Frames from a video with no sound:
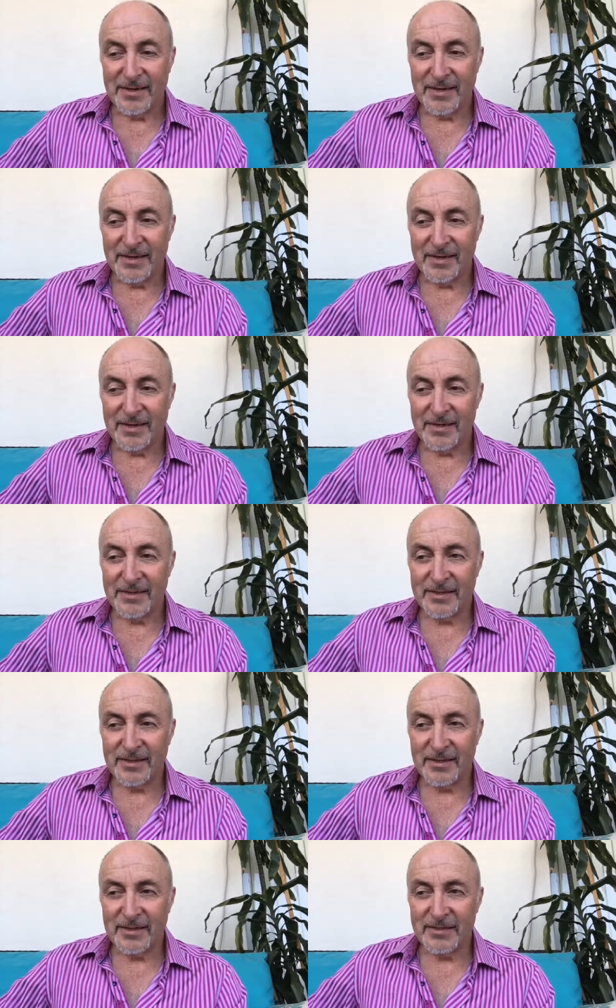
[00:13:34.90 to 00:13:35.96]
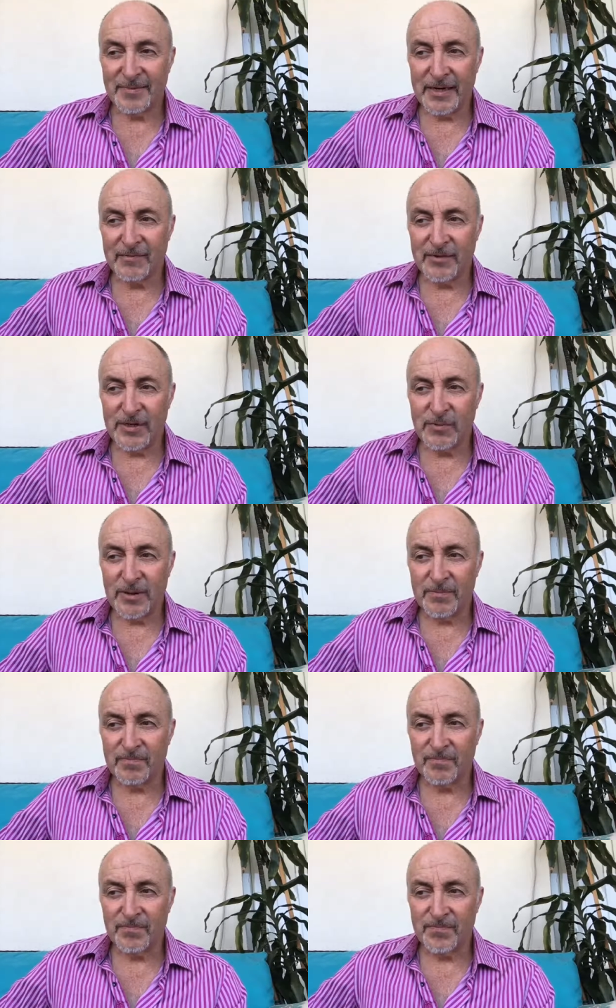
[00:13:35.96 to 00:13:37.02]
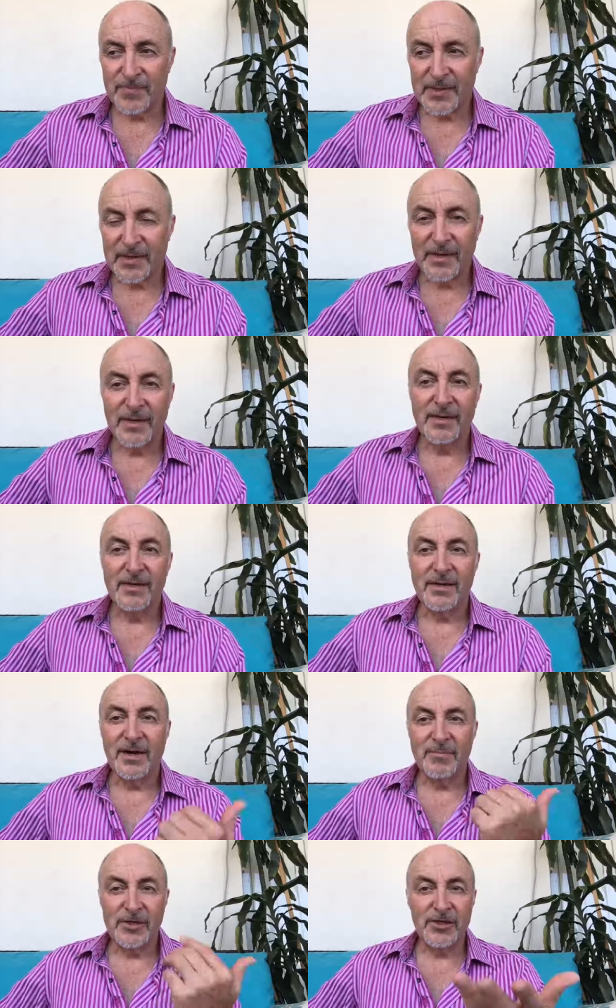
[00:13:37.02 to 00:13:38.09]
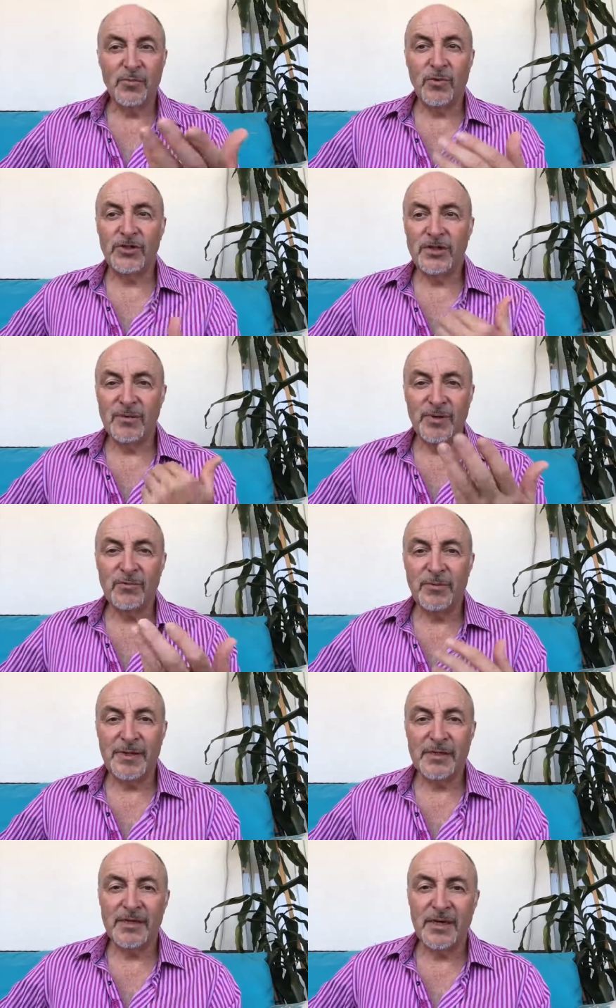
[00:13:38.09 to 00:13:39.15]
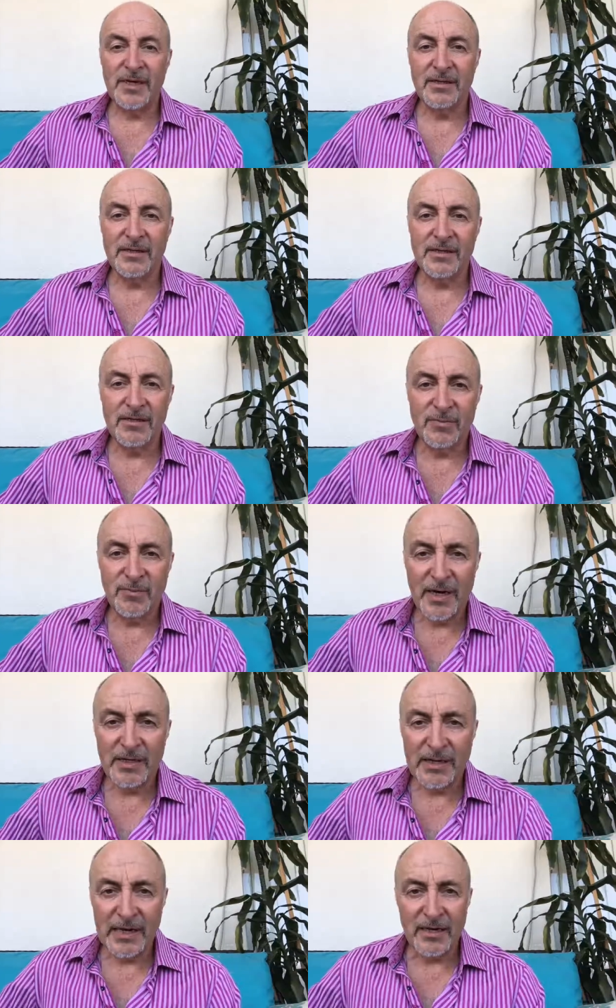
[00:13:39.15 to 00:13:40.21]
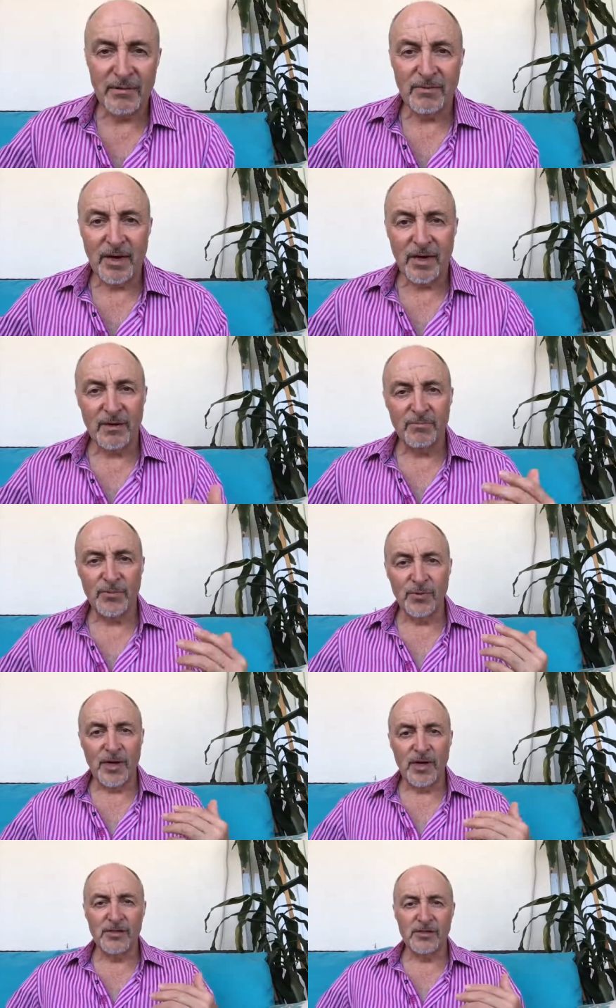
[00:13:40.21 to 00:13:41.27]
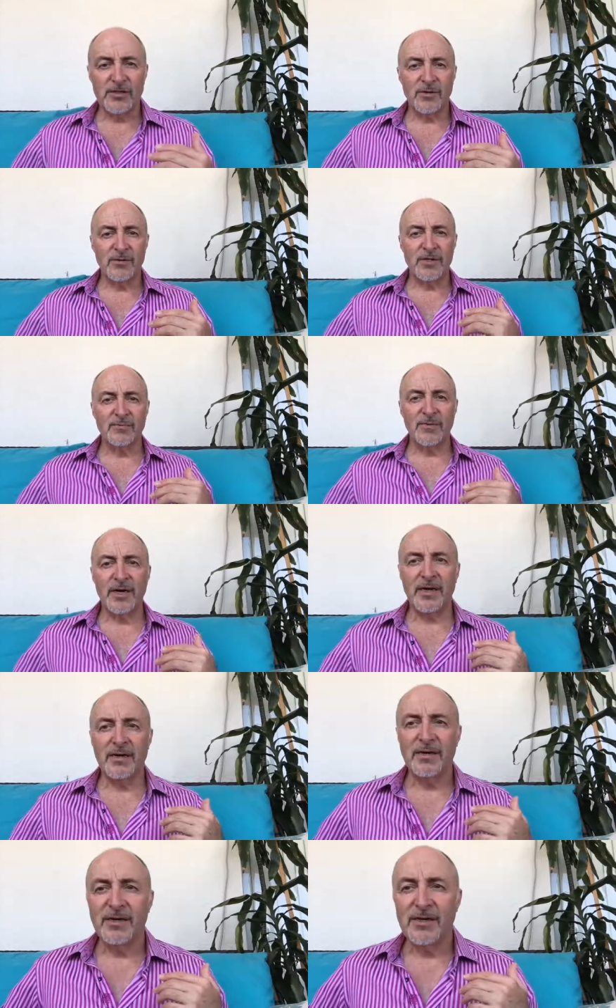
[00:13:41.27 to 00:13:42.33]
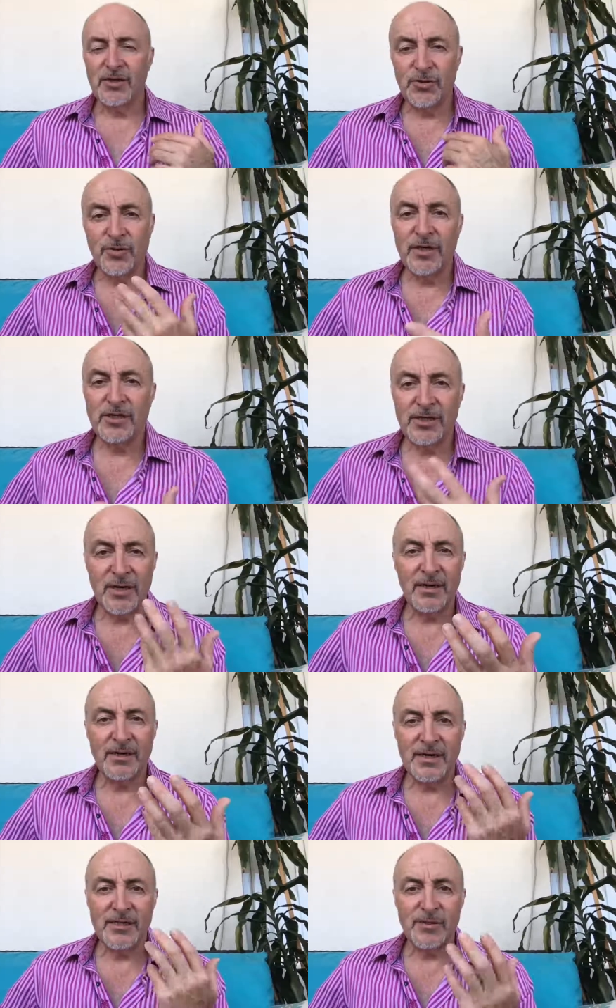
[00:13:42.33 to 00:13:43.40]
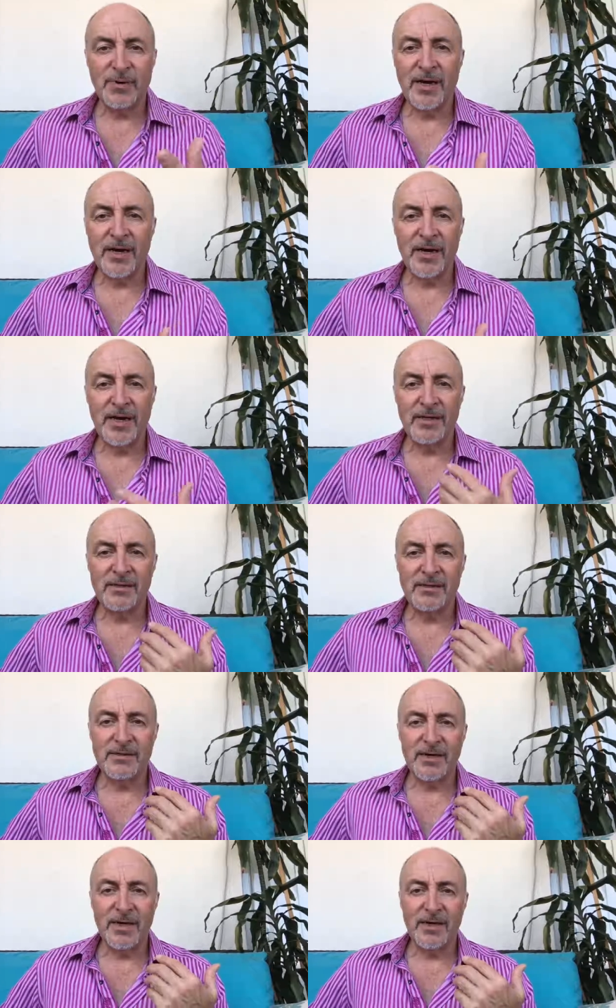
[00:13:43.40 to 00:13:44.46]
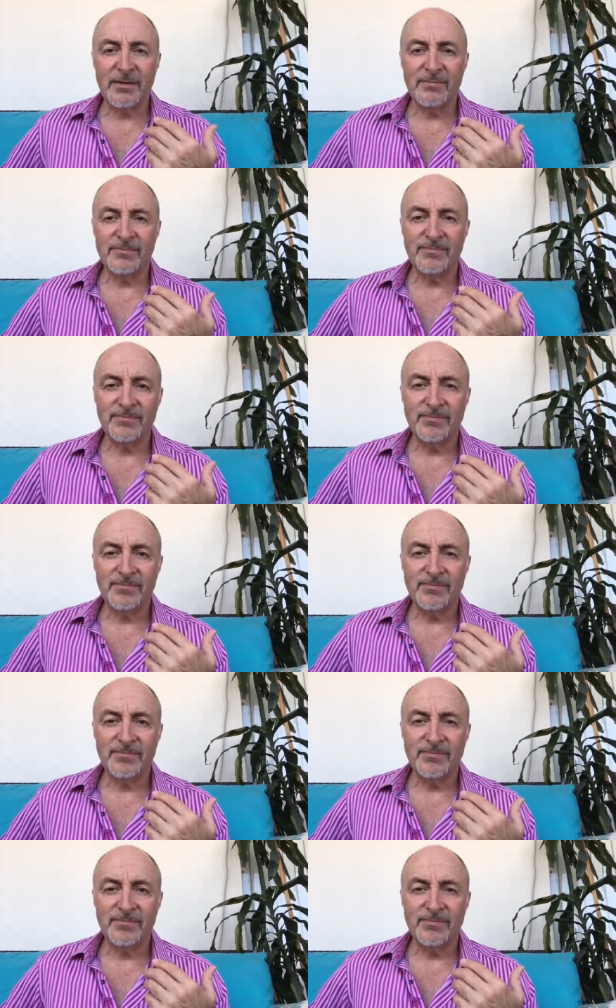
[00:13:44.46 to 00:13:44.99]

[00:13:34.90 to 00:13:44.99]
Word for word: And I think that's about it for this one. I appreciate you watching and being with me today. This is my daily uh, broadcast, so it is my joy to share, inspire, and um,